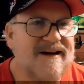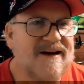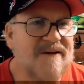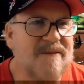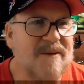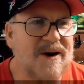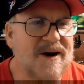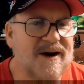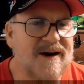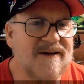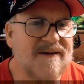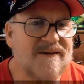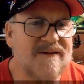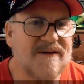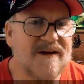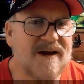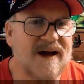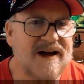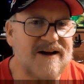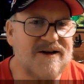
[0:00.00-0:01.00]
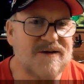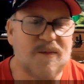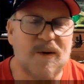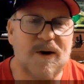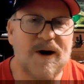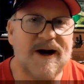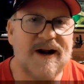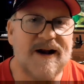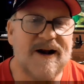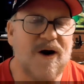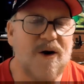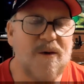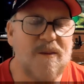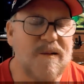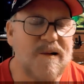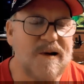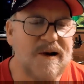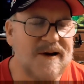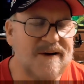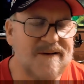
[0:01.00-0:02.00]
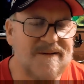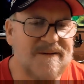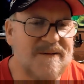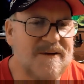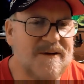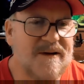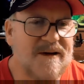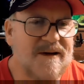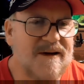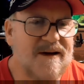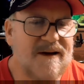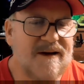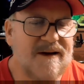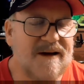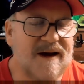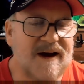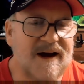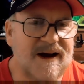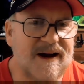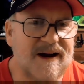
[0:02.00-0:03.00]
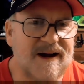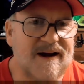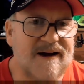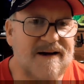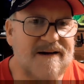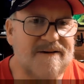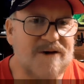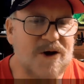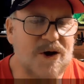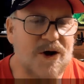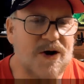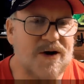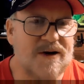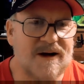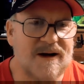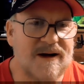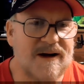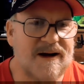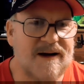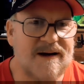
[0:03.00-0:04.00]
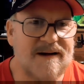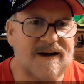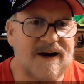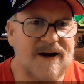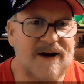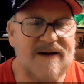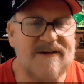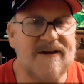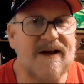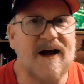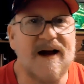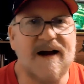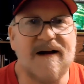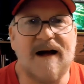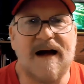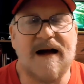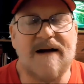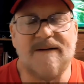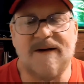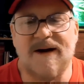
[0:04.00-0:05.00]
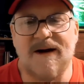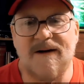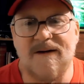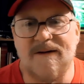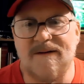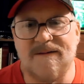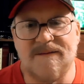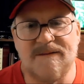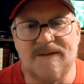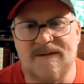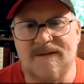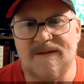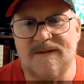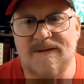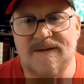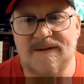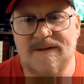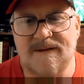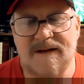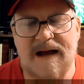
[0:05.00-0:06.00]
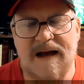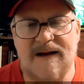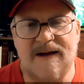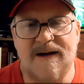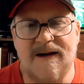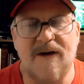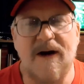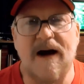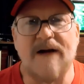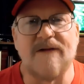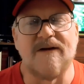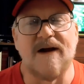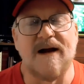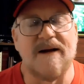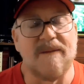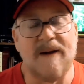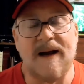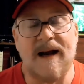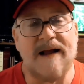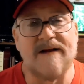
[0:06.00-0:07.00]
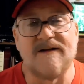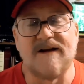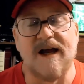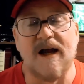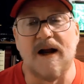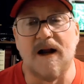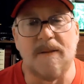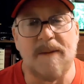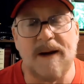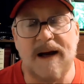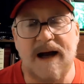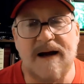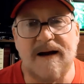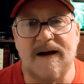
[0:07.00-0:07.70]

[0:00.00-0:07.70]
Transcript: But he spread it open and looked, and he's like, I was like, man, that's killing me.